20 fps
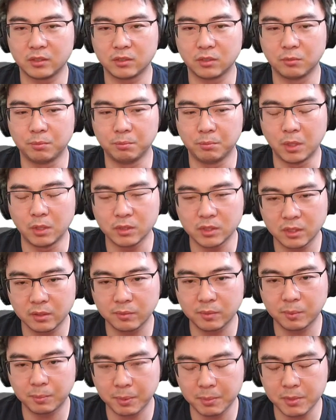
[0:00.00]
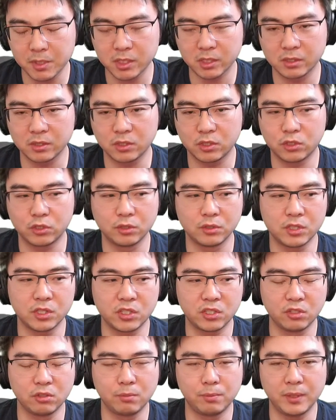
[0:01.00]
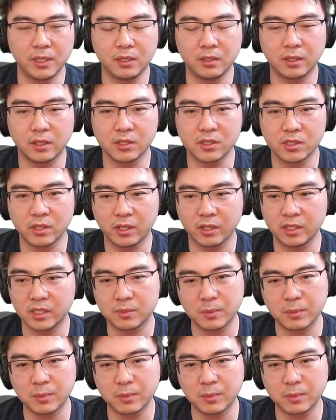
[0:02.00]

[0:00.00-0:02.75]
So most of the permissions should still be assigned,